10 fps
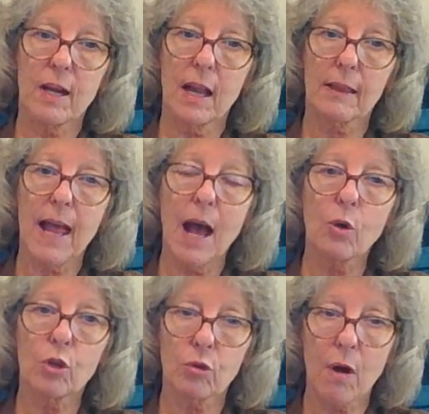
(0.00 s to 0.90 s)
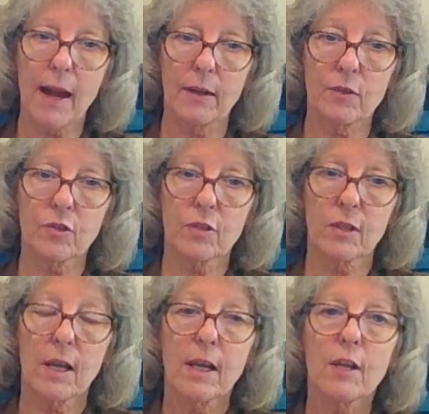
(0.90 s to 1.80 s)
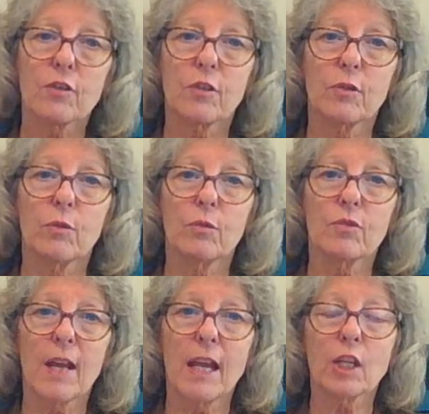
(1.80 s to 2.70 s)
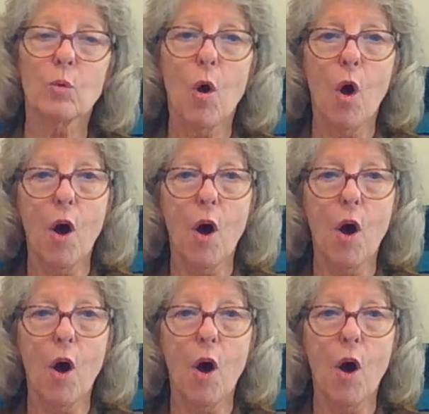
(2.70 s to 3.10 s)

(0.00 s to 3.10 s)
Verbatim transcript: allow Christ to take you